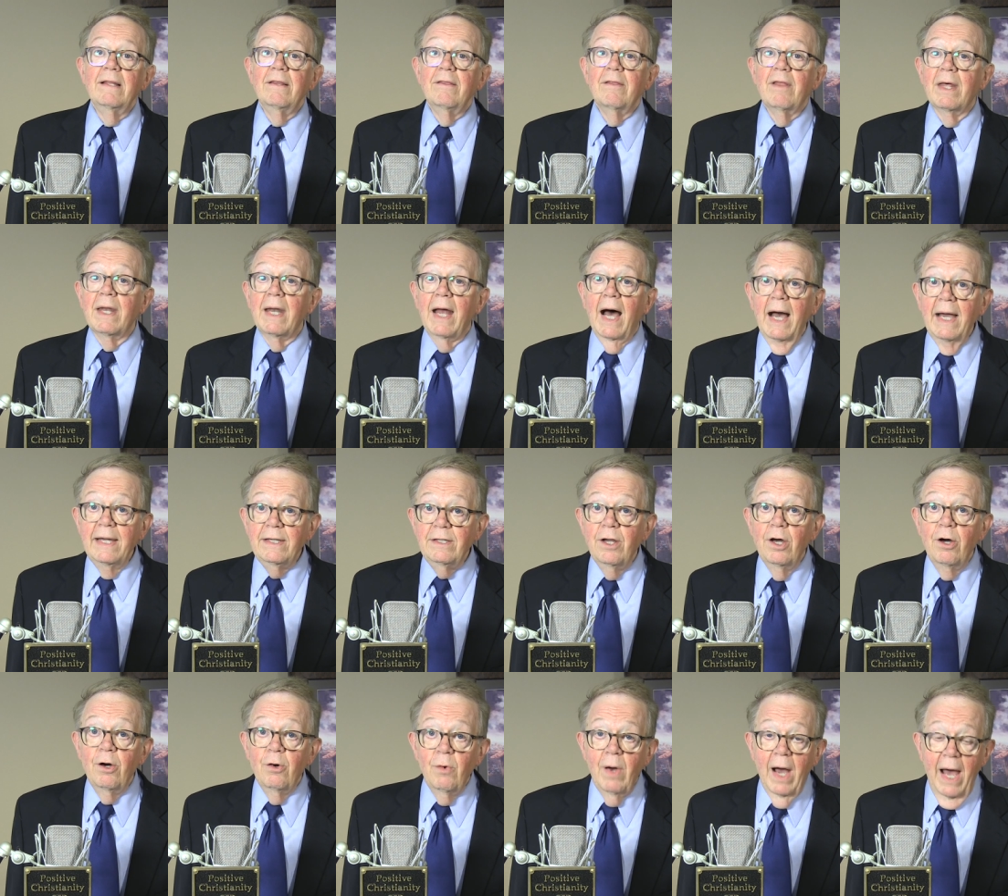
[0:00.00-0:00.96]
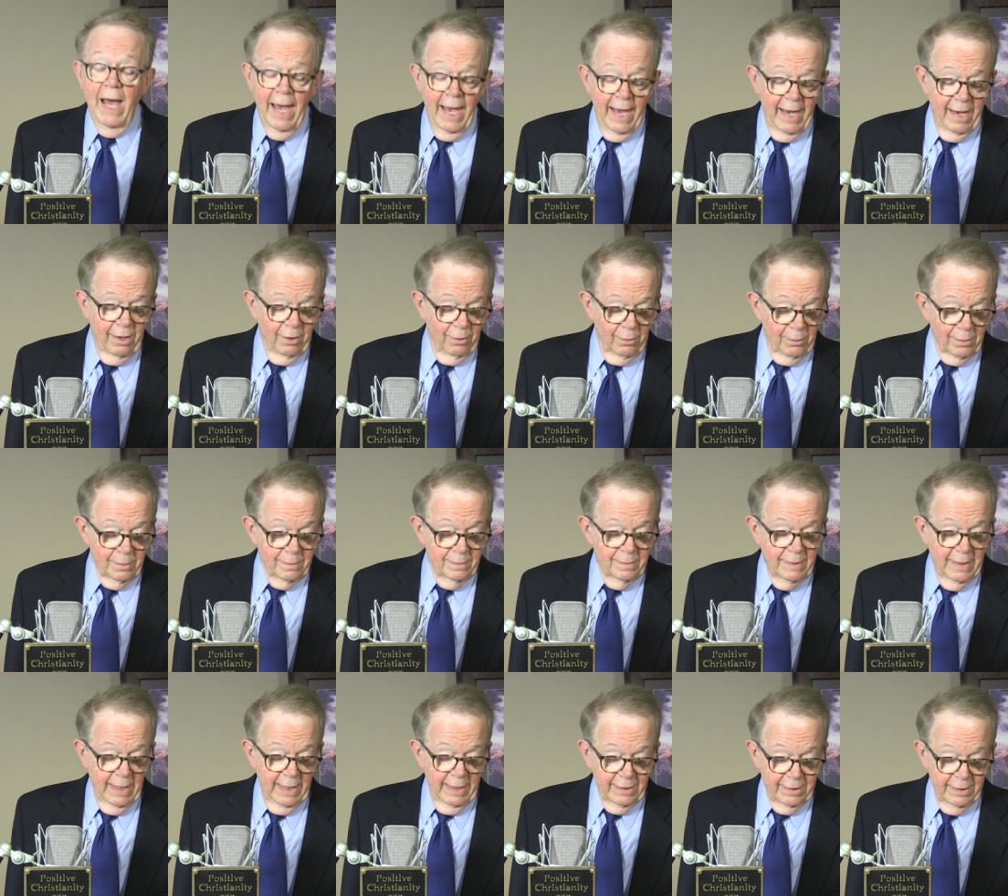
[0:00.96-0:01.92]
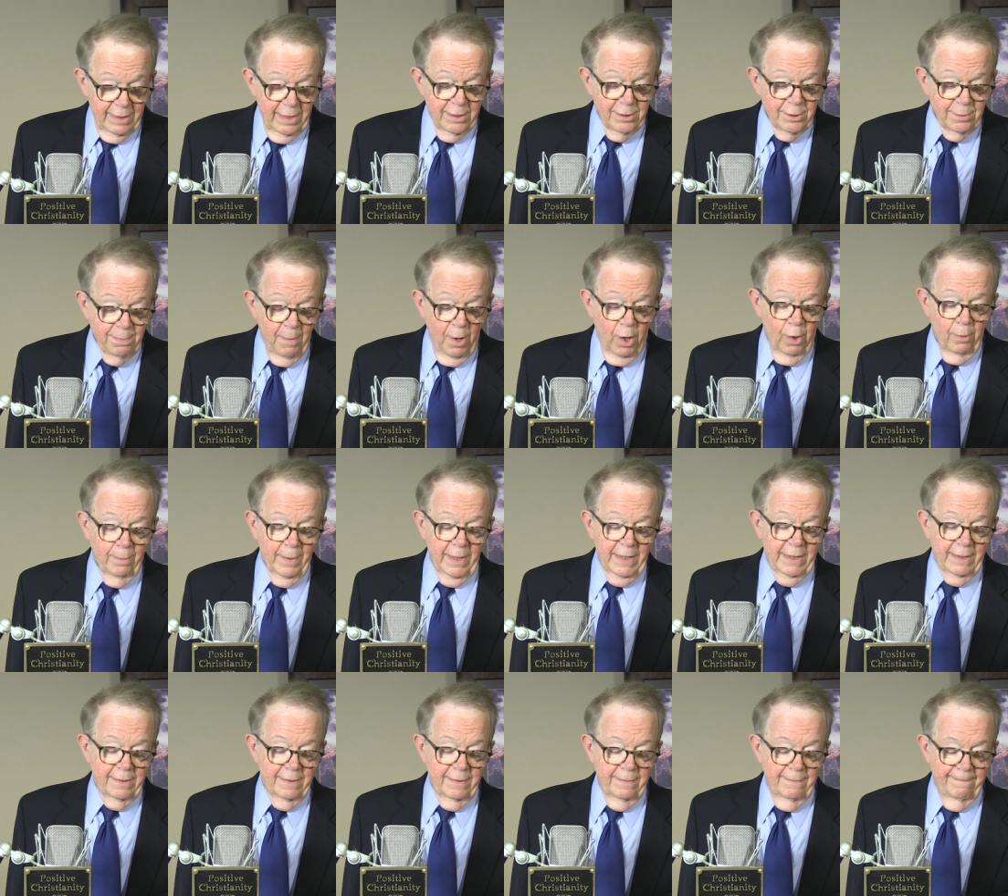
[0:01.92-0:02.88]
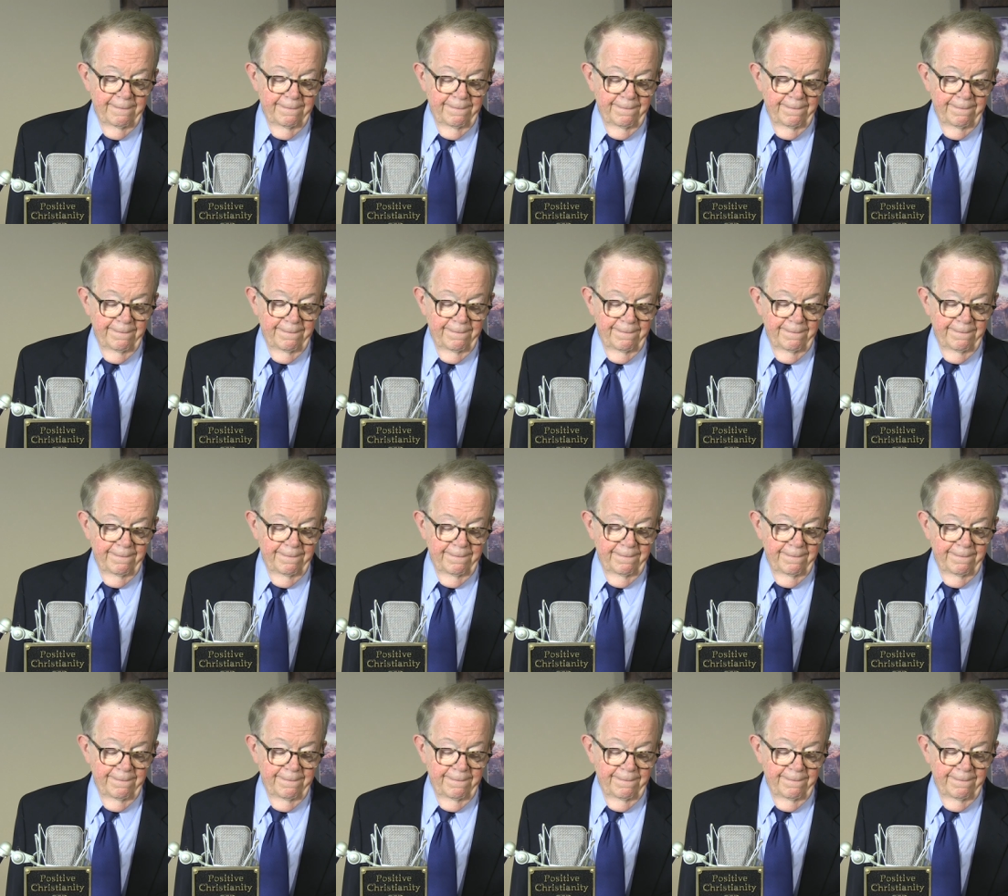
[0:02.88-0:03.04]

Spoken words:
that I know how in this moment.